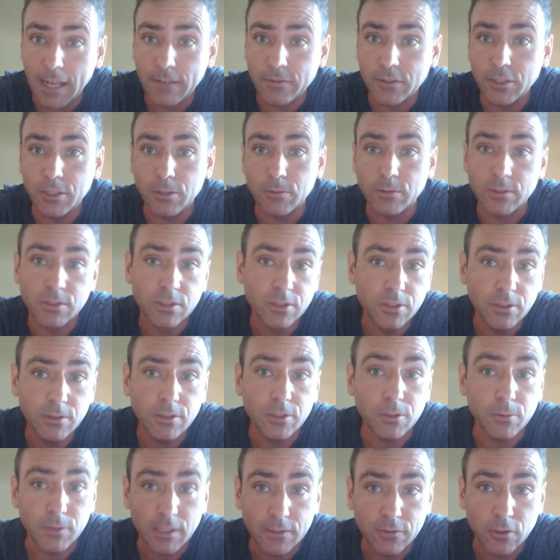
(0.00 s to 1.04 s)
after you and
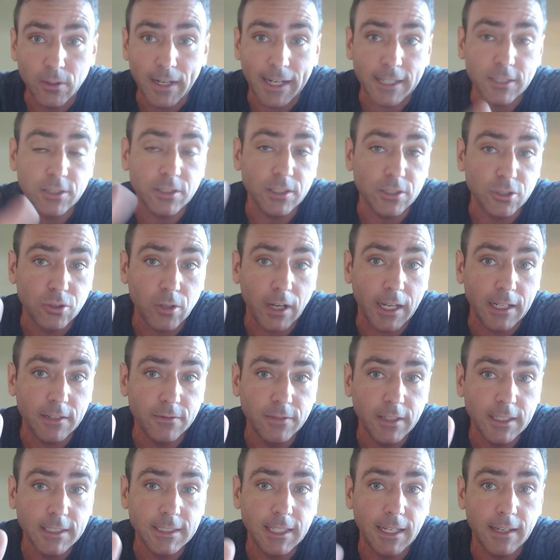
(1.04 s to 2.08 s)
sue you if you actually try to
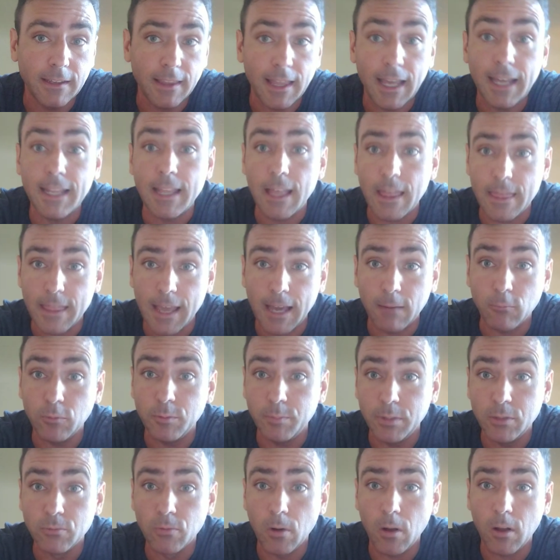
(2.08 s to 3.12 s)
fix any of that, that
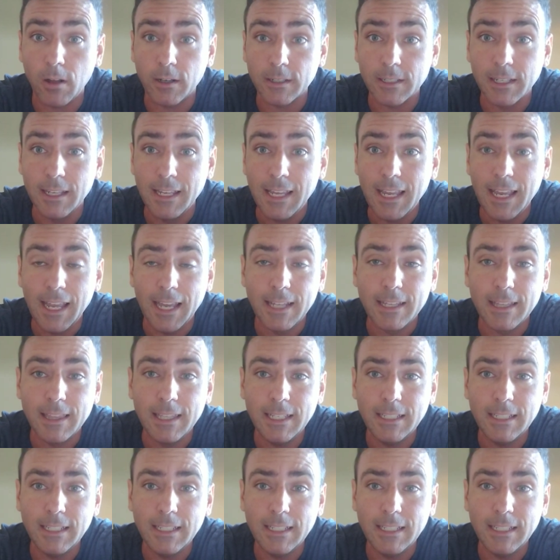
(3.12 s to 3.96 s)
would be wrong. And the